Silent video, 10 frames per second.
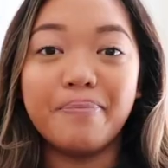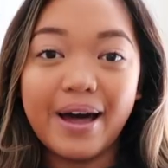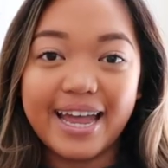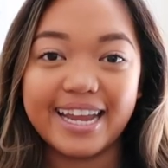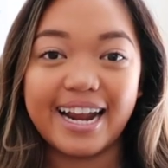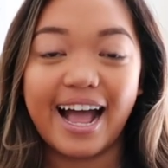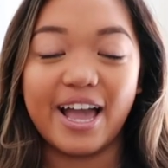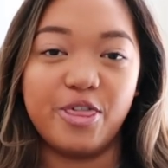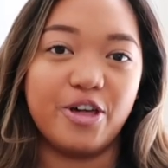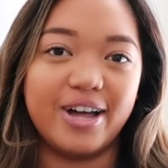but
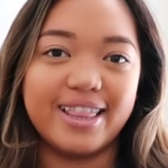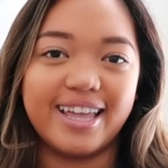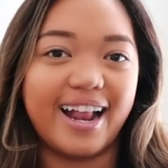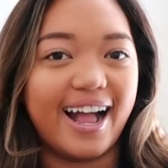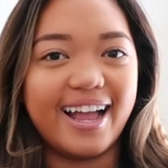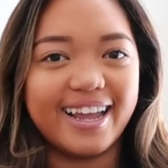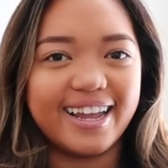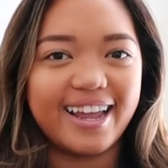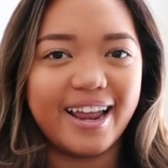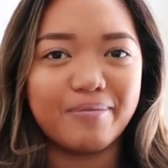I thought that I
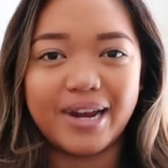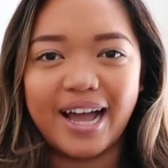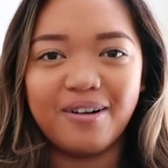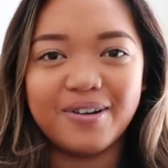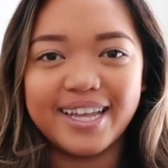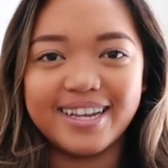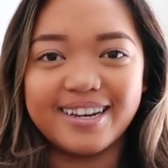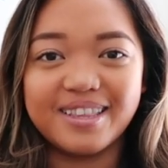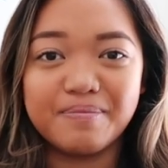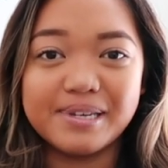am now
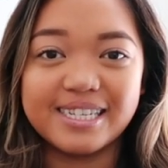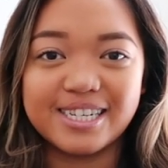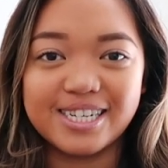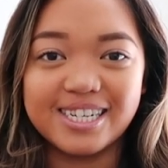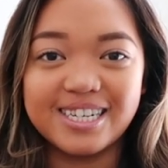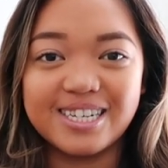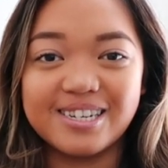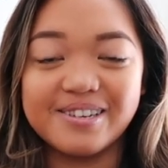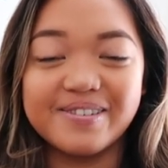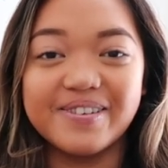in the position
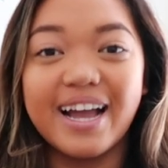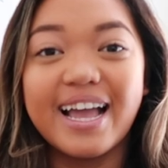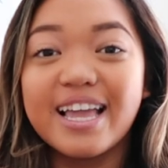to